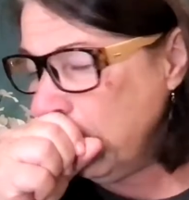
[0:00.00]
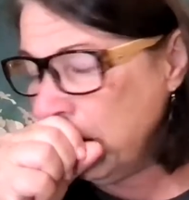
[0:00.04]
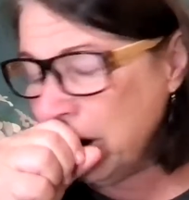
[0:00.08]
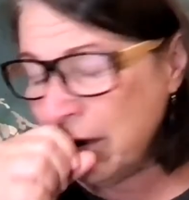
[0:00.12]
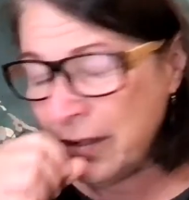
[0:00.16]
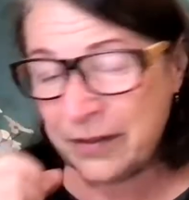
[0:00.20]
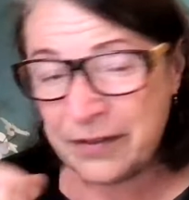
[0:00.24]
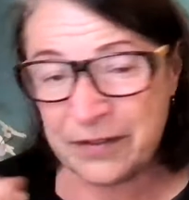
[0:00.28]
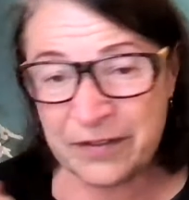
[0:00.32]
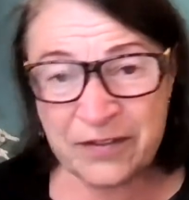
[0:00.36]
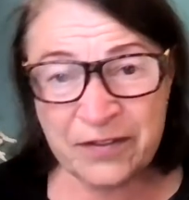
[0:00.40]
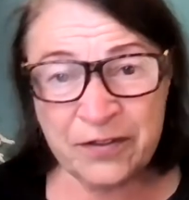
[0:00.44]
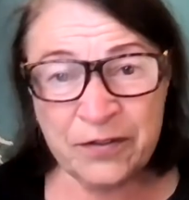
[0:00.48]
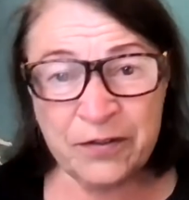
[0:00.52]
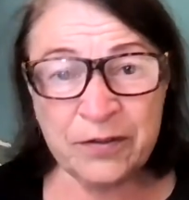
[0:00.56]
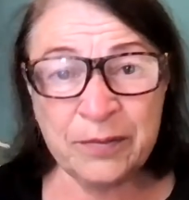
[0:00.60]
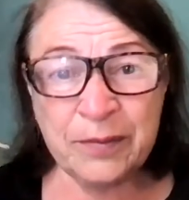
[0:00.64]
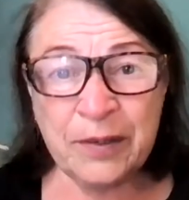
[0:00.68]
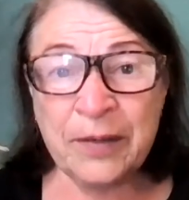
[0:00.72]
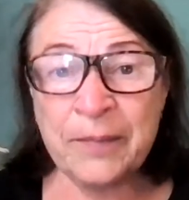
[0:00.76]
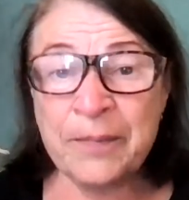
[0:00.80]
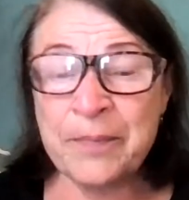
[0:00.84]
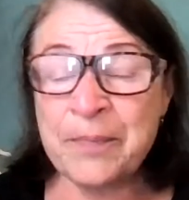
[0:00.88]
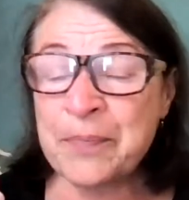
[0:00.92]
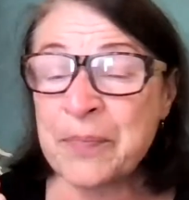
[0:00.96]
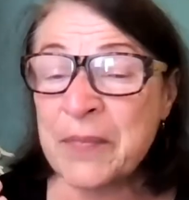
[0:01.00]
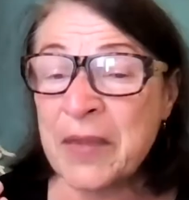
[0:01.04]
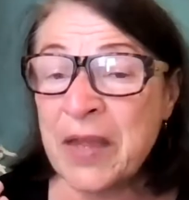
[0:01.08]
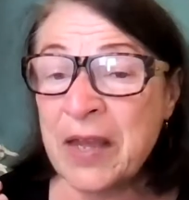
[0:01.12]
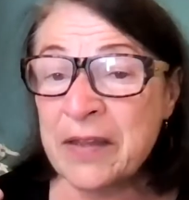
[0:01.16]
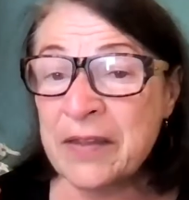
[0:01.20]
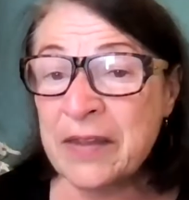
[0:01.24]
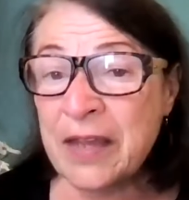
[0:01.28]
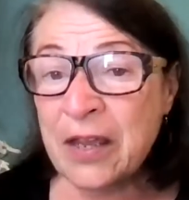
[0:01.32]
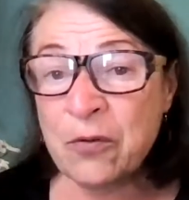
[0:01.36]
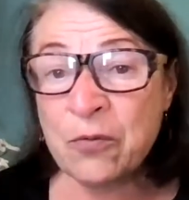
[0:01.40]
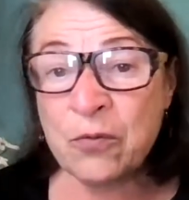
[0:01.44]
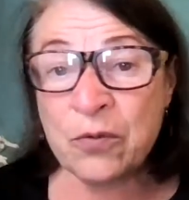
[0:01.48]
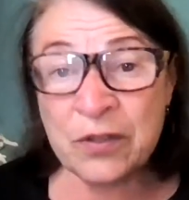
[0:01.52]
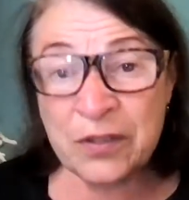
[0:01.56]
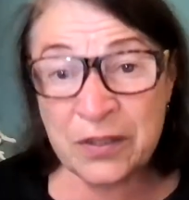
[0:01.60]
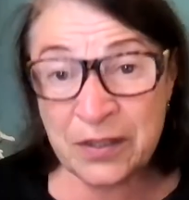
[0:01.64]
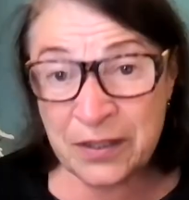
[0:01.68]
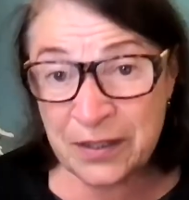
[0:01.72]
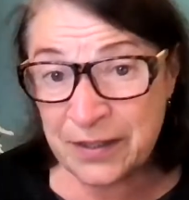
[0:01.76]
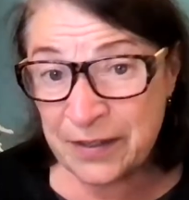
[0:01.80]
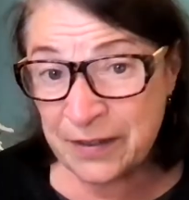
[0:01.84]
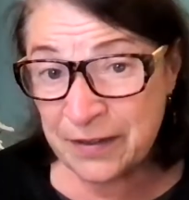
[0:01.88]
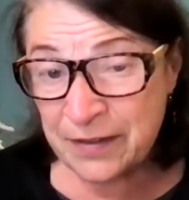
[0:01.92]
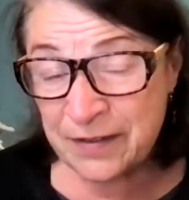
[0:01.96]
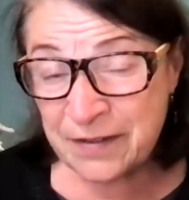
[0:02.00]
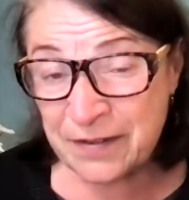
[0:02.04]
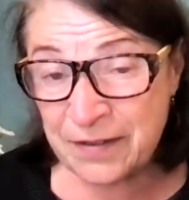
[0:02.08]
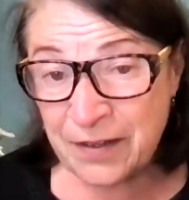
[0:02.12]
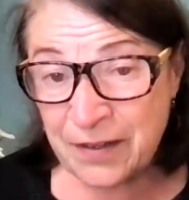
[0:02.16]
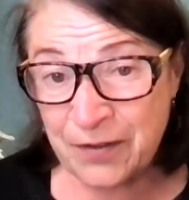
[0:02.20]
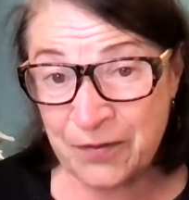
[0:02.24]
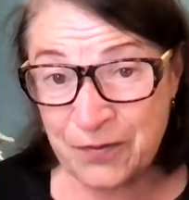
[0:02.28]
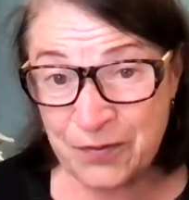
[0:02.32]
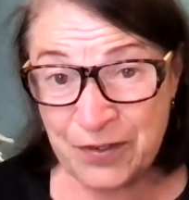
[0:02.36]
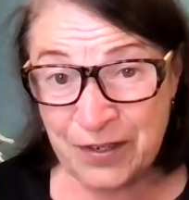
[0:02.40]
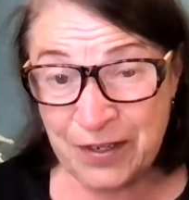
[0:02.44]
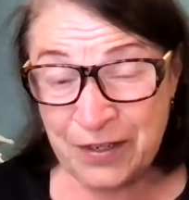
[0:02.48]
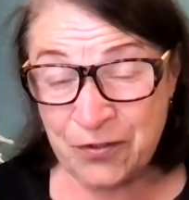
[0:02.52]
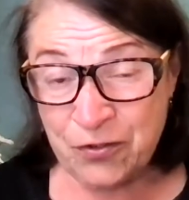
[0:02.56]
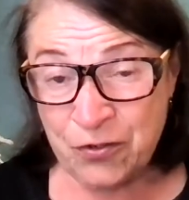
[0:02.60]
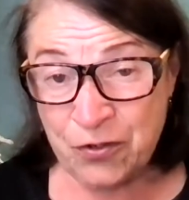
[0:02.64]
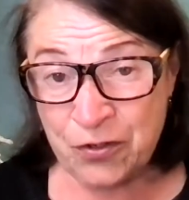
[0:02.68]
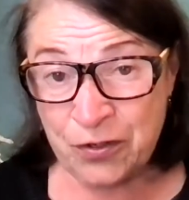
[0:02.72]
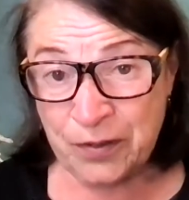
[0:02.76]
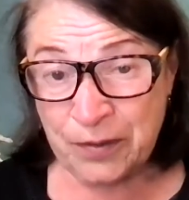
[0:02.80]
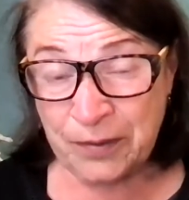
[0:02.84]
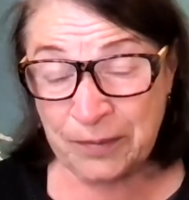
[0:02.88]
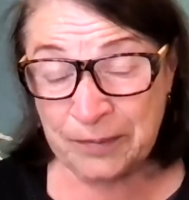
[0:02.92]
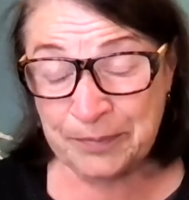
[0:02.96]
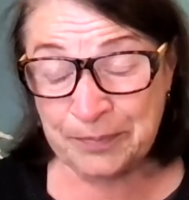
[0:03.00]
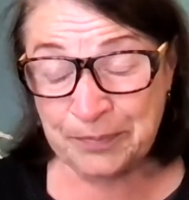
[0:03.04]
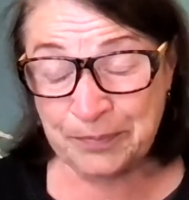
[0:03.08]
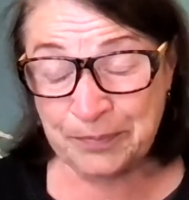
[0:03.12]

excuse me, that release of tension.